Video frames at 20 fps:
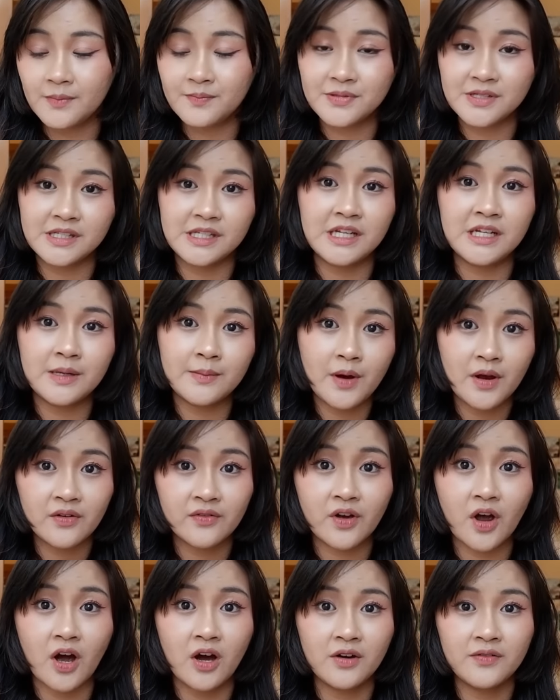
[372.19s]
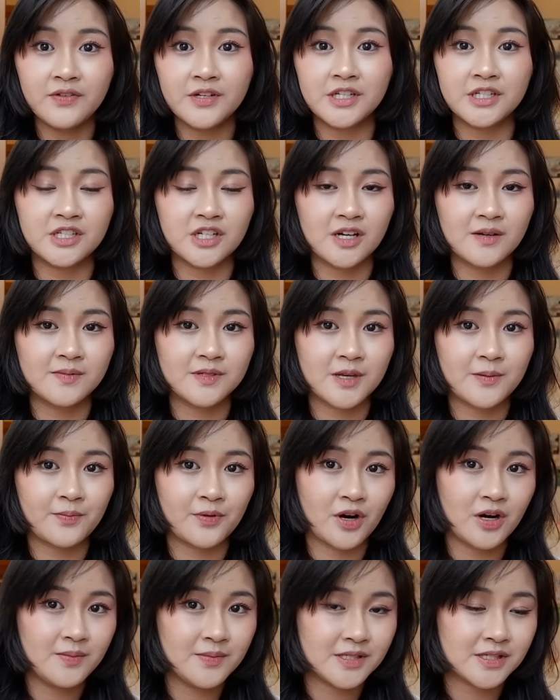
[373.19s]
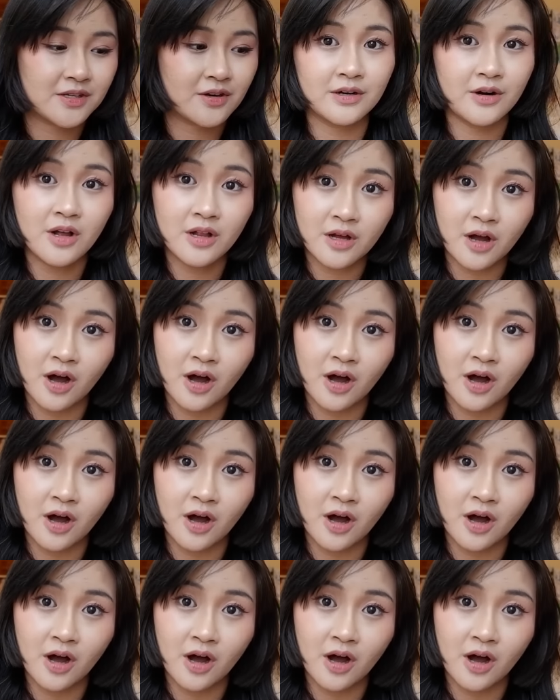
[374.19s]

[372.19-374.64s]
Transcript: obscene amount of coffee shops i promise they're all